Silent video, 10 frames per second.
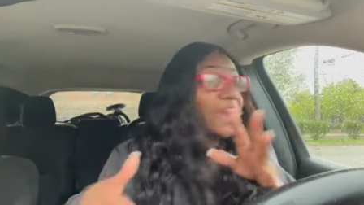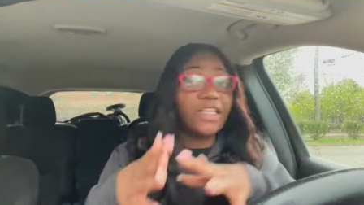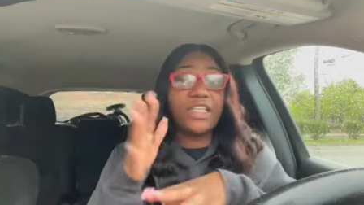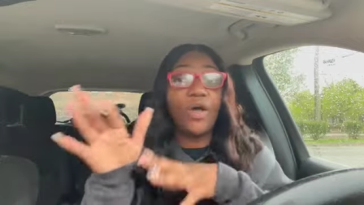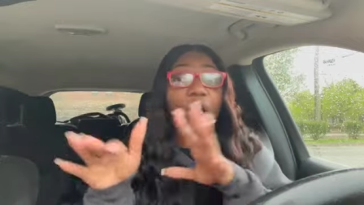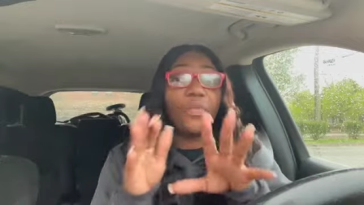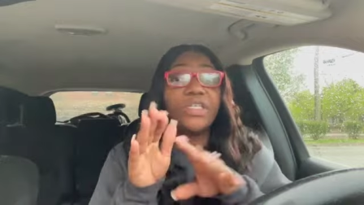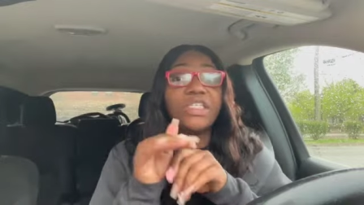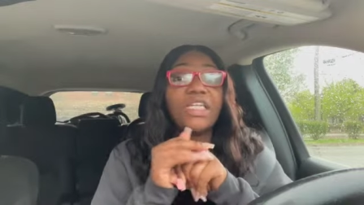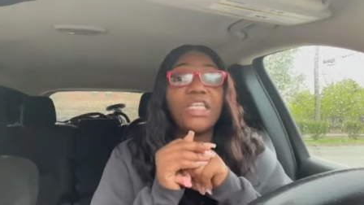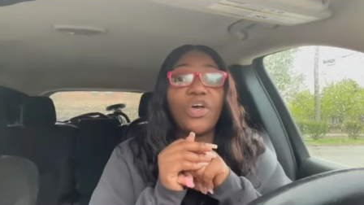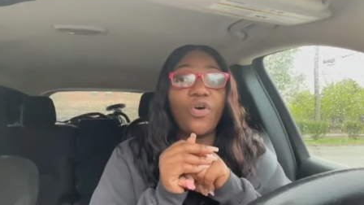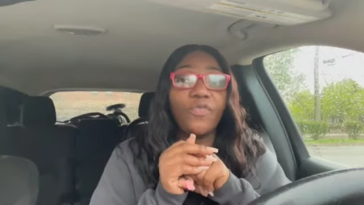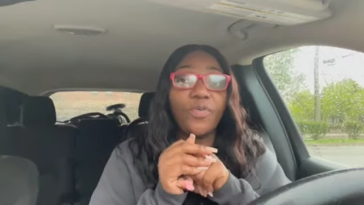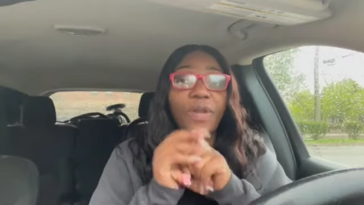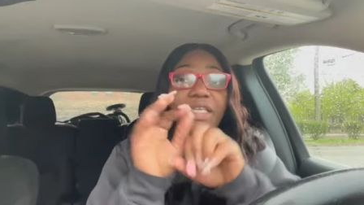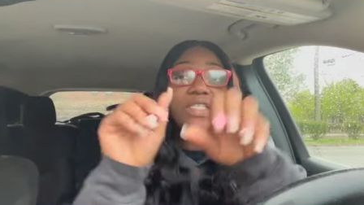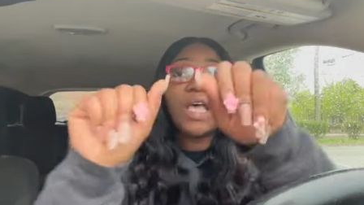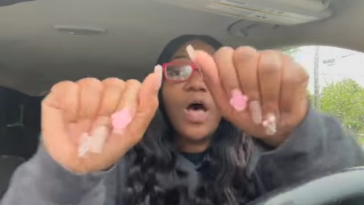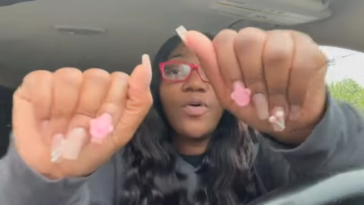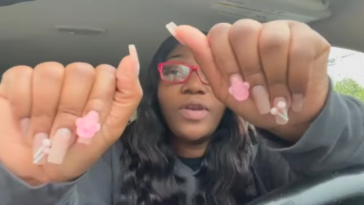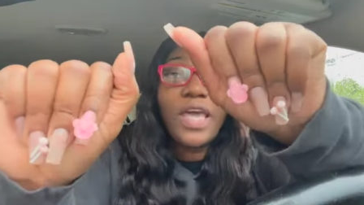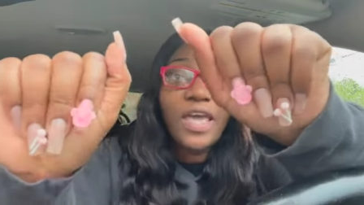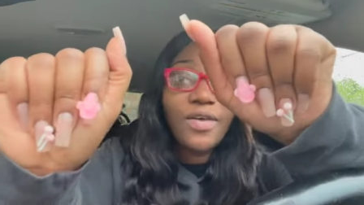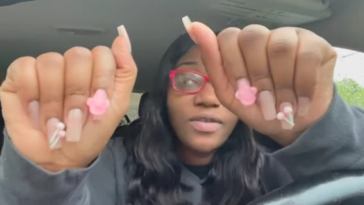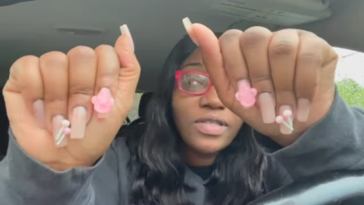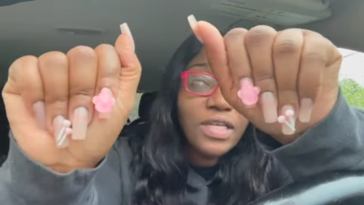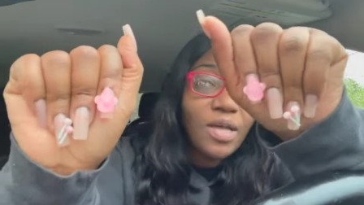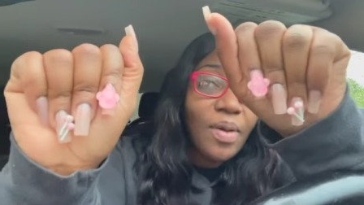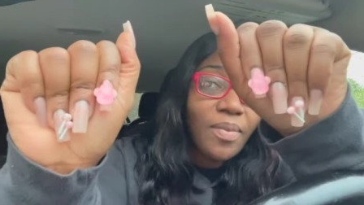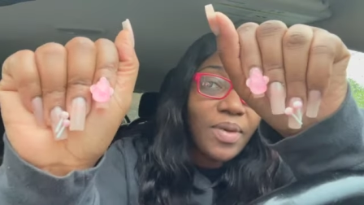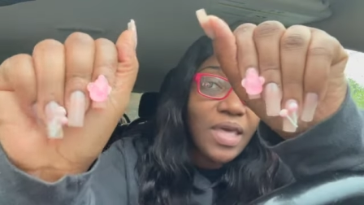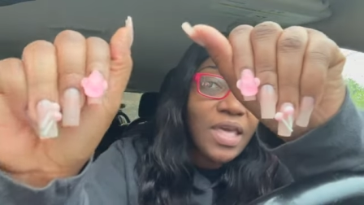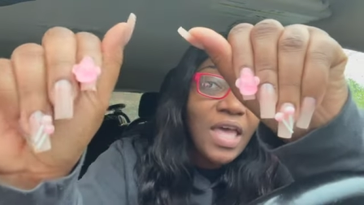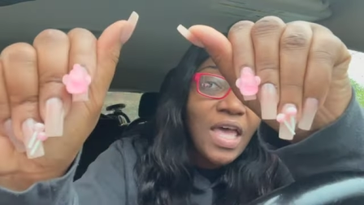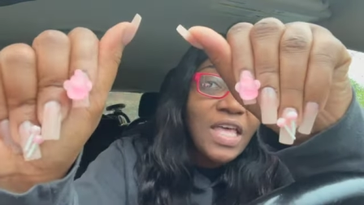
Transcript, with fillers: that's gonna go. We just need to go a few places. Oh, nails done by me.